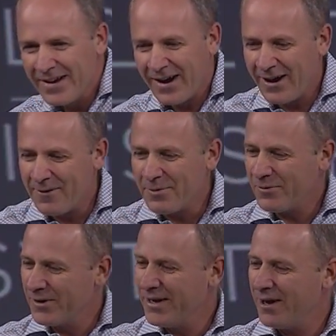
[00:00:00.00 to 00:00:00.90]
Um, but
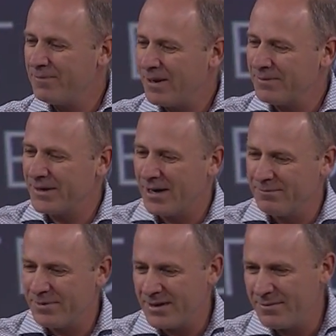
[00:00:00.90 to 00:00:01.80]
we're now a public
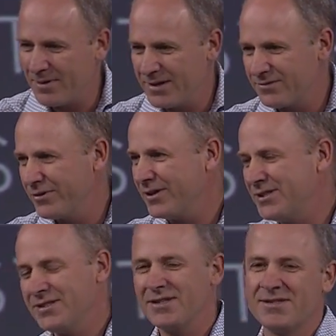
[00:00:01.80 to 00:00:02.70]
company, but it's really
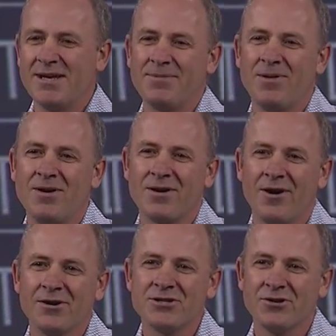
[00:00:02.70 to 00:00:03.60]
just a step along
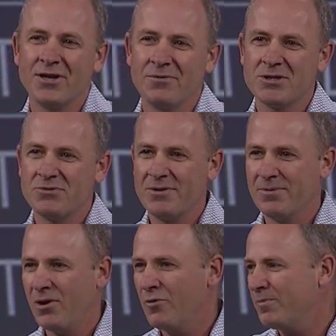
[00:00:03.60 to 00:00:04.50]
our journey, which we
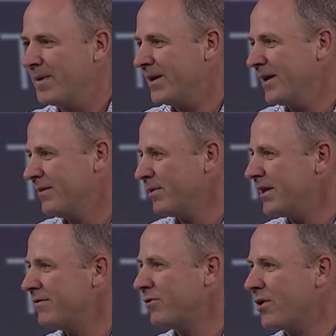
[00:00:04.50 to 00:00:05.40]
hope uh, and
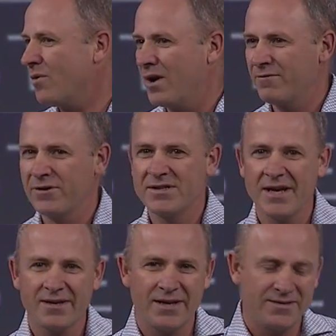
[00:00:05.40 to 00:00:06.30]
believe will go on for
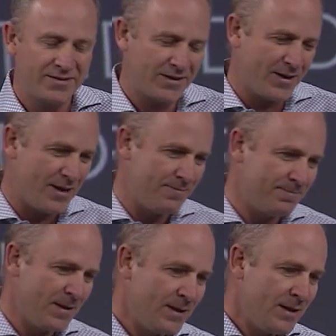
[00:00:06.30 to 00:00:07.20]
decades to come,
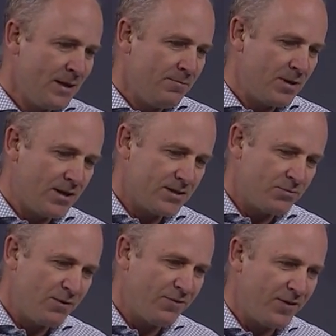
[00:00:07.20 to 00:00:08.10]
because
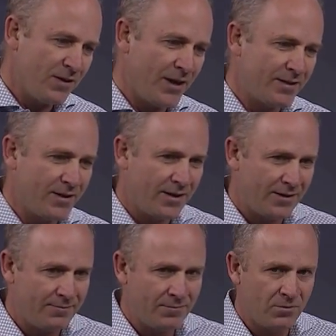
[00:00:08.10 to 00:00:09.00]
we feel like
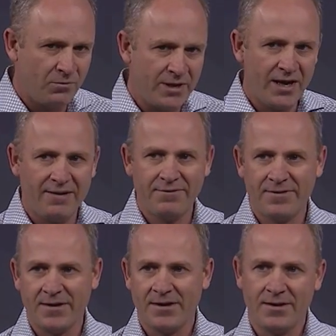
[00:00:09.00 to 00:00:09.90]
um, we have
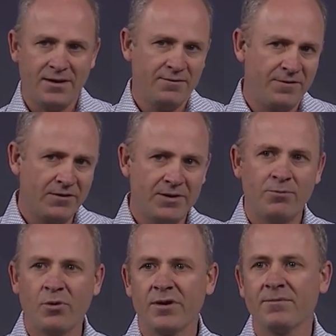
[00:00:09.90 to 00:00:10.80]
uh, a very
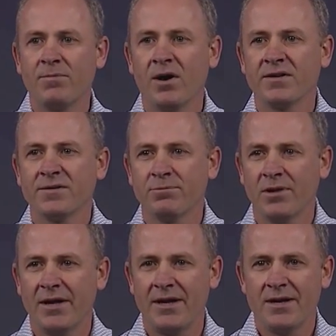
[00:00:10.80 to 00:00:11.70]
important part to
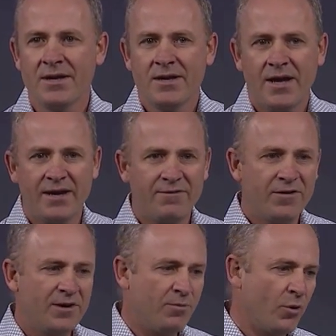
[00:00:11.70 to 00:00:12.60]
play at a
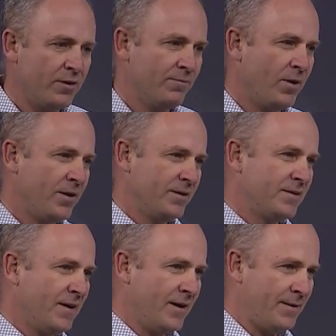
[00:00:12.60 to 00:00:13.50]
very important part in
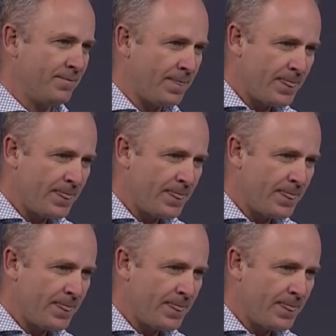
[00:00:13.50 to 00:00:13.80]
time.